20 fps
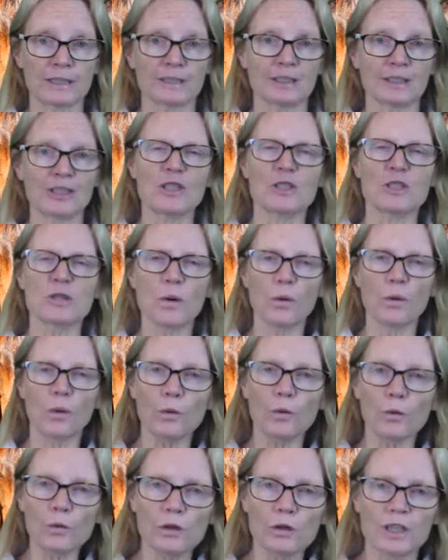And these are
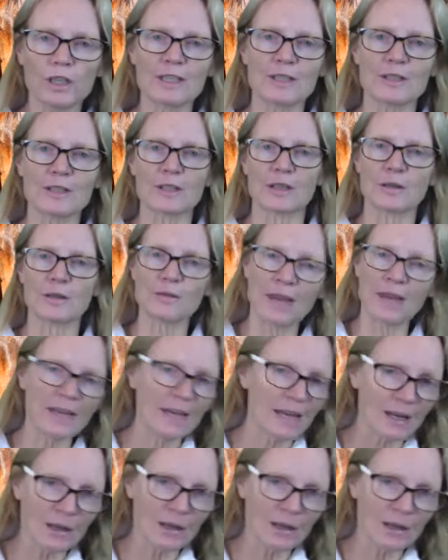all things that are, they are